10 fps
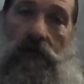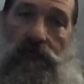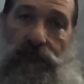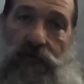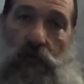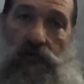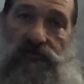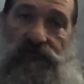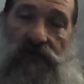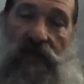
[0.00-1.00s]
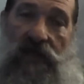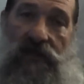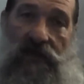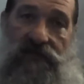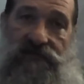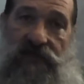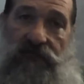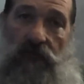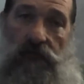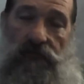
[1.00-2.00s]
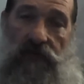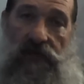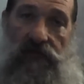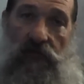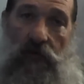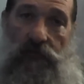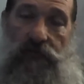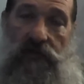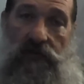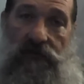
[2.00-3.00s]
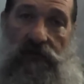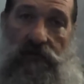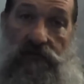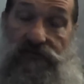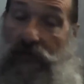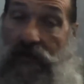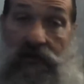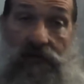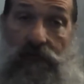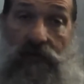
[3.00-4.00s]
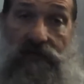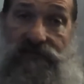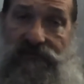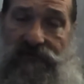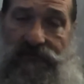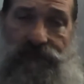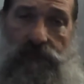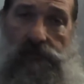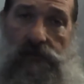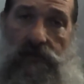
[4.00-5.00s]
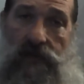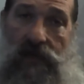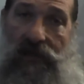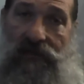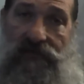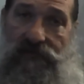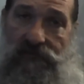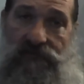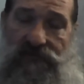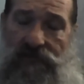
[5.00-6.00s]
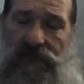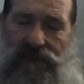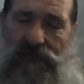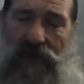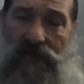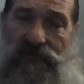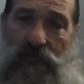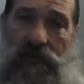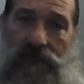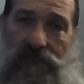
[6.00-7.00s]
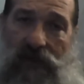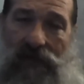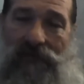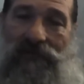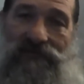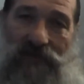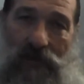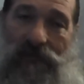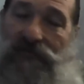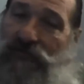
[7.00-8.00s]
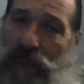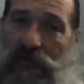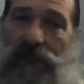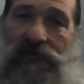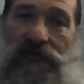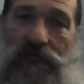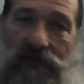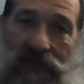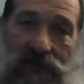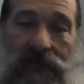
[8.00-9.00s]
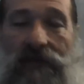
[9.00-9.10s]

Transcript: 3/4 of a gallon of iced tea rolling around in the car with me all day long, so I cut it with iced tea, and it's still kind of sweet. So I'm not sure what I'm going to do on that,